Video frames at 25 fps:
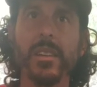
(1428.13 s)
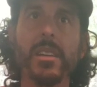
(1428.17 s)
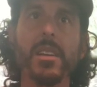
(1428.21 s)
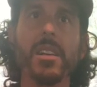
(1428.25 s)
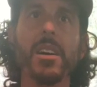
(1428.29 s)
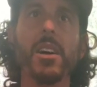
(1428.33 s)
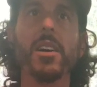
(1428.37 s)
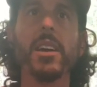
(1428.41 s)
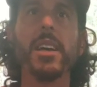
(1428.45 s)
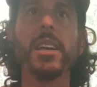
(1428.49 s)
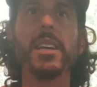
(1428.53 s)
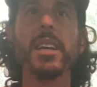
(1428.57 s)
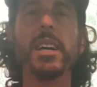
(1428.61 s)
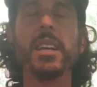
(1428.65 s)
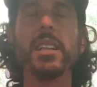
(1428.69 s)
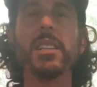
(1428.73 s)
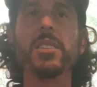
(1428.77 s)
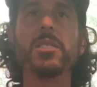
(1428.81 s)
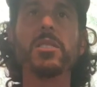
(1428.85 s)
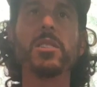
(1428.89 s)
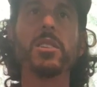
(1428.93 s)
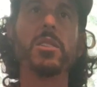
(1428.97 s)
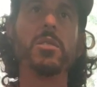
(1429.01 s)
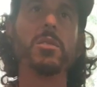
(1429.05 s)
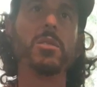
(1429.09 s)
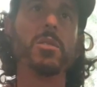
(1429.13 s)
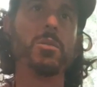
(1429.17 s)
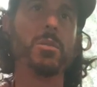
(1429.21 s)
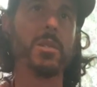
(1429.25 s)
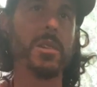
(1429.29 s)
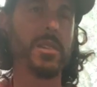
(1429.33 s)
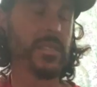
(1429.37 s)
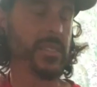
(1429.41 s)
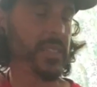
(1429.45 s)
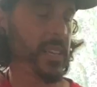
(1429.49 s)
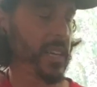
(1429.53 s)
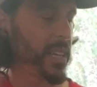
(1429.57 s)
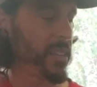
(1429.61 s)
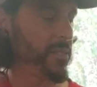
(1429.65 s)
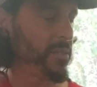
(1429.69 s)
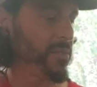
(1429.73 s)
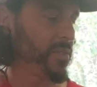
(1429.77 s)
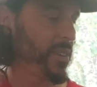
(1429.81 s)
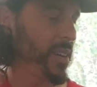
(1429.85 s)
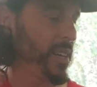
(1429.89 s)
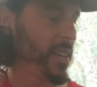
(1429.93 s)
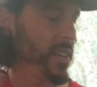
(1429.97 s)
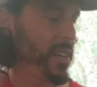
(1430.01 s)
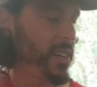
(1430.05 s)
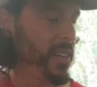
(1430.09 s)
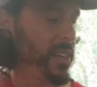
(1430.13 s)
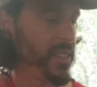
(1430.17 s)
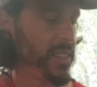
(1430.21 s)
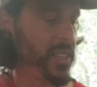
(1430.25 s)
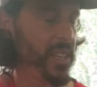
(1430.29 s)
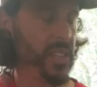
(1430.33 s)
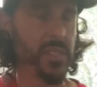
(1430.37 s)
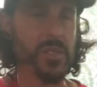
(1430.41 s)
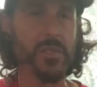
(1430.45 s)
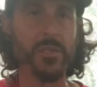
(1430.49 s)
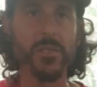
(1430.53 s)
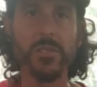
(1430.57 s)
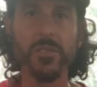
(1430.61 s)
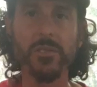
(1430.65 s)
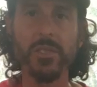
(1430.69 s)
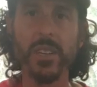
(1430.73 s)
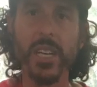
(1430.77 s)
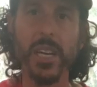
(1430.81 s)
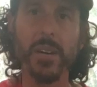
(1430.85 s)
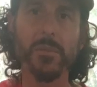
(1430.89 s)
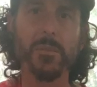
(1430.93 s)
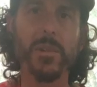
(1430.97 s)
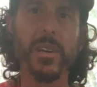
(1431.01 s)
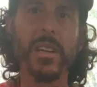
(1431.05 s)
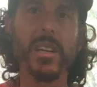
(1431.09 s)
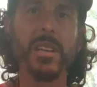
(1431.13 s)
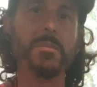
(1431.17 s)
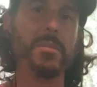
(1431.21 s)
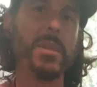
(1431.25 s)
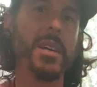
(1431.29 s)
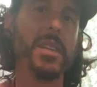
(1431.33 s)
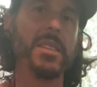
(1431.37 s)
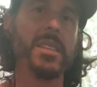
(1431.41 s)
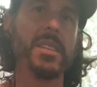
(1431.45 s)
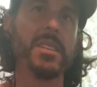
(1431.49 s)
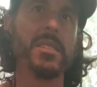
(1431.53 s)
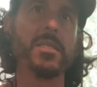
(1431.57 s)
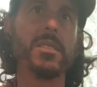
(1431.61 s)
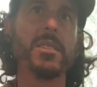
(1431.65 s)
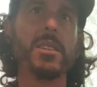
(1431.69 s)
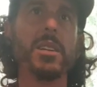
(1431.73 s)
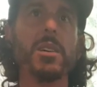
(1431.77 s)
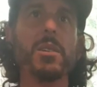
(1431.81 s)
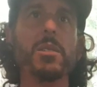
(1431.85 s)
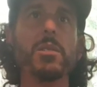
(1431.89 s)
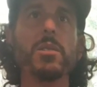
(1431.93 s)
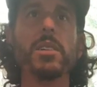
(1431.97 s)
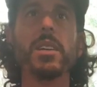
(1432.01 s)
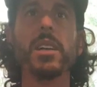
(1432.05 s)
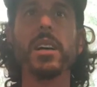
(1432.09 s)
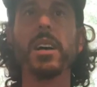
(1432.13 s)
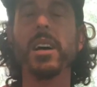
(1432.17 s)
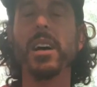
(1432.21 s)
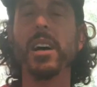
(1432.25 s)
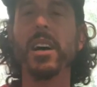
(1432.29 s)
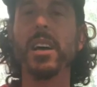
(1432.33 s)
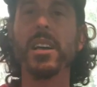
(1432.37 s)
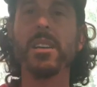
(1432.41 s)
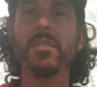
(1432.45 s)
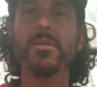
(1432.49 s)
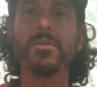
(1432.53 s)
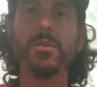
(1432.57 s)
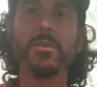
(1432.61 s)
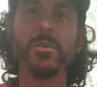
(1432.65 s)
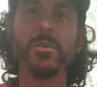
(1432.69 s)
Okay, now let's go to our 2nd fret on the 3rd string, and we're going to bend this note a full